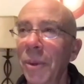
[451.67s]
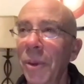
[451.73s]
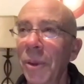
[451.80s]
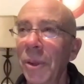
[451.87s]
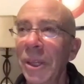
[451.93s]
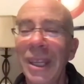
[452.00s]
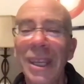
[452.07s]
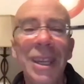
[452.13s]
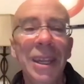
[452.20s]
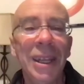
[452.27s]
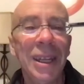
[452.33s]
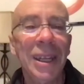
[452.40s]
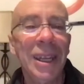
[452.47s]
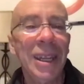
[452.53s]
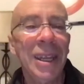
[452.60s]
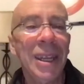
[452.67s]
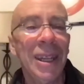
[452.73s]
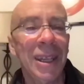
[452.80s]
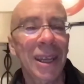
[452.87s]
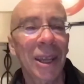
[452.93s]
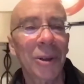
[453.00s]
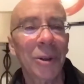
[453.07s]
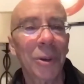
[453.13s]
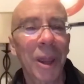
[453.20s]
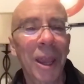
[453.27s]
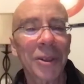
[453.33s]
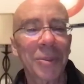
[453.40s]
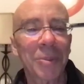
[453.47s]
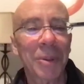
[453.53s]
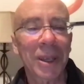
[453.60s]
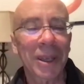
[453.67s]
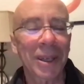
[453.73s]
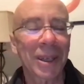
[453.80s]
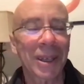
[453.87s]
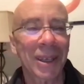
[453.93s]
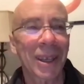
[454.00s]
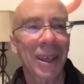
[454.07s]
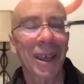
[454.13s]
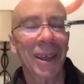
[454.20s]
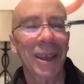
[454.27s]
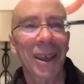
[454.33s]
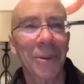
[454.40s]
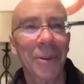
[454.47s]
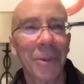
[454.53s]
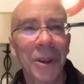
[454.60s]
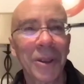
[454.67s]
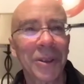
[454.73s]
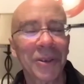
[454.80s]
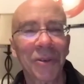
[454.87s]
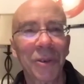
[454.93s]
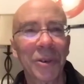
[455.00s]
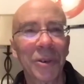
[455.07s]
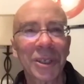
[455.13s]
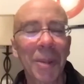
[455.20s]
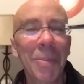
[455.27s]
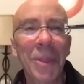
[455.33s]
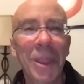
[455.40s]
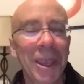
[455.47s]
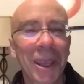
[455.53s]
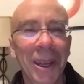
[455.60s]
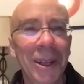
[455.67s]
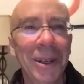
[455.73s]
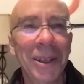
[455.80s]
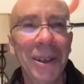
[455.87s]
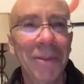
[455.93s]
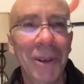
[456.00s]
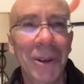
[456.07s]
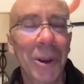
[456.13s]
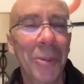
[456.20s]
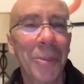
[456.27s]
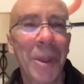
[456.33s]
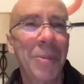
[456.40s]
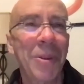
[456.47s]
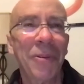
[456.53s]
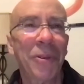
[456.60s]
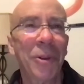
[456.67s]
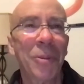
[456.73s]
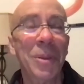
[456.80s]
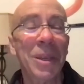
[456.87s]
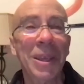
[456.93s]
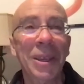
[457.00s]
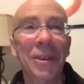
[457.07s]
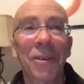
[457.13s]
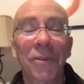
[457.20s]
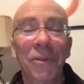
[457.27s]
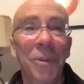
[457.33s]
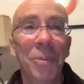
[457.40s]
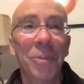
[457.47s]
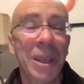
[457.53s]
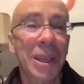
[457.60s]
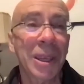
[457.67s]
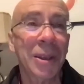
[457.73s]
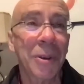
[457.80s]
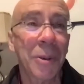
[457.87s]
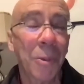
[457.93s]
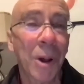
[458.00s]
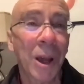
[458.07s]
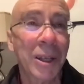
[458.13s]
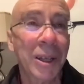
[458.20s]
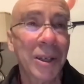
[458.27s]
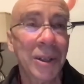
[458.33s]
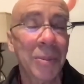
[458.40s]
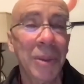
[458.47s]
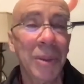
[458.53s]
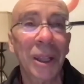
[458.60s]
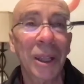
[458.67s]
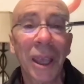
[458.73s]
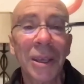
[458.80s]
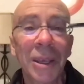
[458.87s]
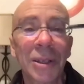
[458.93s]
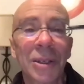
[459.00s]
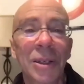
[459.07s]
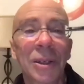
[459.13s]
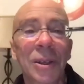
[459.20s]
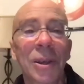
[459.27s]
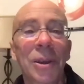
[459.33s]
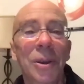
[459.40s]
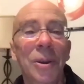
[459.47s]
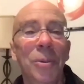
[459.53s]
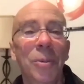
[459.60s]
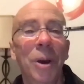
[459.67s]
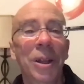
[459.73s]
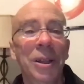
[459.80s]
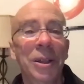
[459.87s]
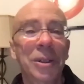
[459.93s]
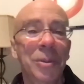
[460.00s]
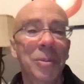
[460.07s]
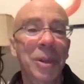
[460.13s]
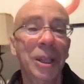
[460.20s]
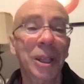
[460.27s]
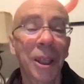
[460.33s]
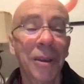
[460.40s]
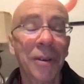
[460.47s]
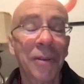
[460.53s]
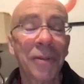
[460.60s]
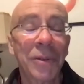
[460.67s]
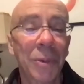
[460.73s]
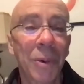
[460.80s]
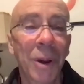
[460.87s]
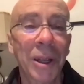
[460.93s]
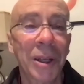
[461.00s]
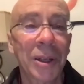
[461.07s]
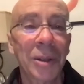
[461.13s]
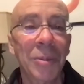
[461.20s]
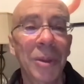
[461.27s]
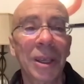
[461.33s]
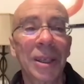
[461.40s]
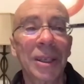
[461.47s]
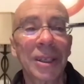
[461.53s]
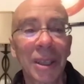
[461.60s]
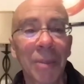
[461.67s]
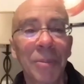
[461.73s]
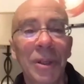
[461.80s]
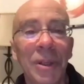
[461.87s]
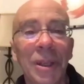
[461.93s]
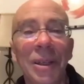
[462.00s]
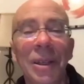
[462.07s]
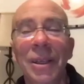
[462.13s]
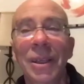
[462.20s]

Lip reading: needy and grasping I was for something. I didn't even know, maybe for being wanting to be liked, wanting to be loved, wanting to be accepted,